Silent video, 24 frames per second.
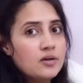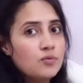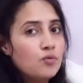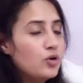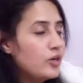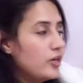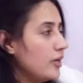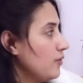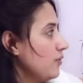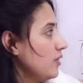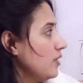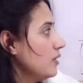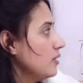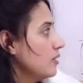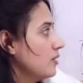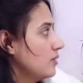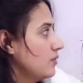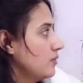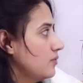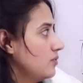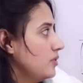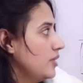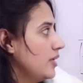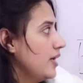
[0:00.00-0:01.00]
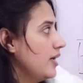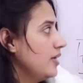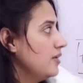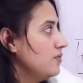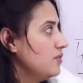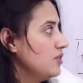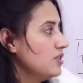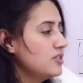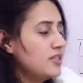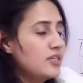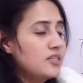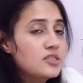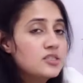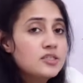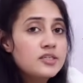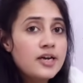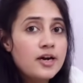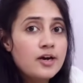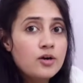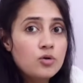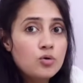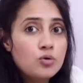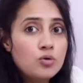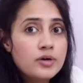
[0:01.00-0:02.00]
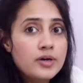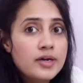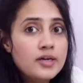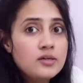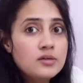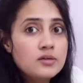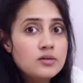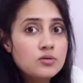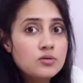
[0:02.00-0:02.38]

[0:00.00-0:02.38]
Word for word: Whatever there in this stdio.h,